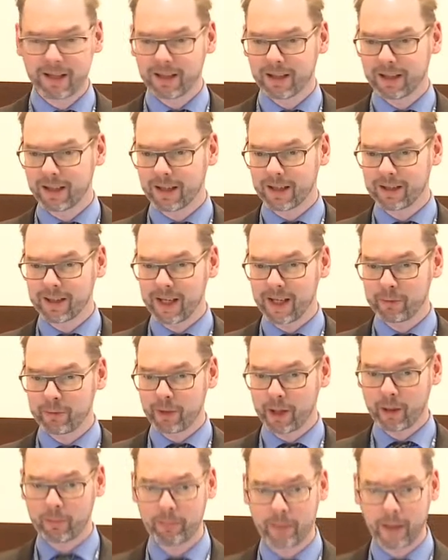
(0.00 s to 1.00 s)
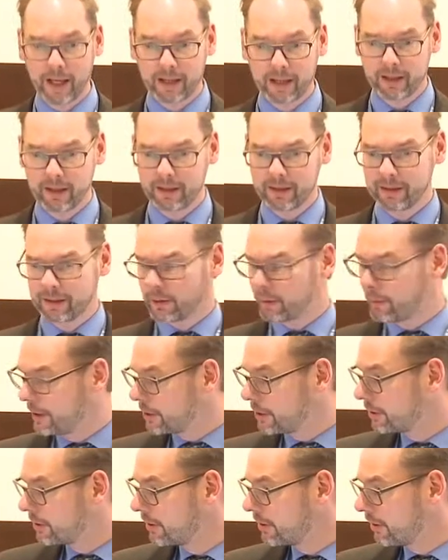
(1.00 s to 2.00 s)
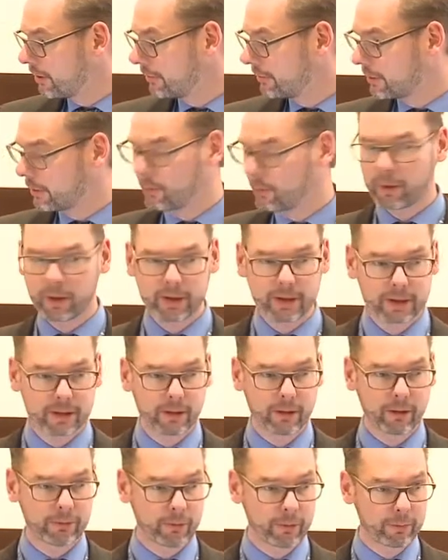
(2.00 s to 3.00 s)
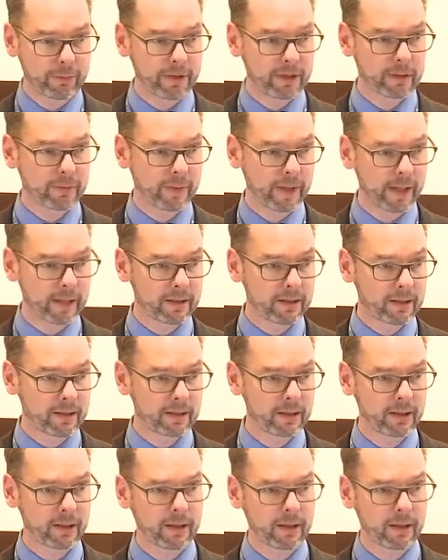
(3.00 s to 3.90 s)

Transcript: and then we are back in the question of the quality of urban space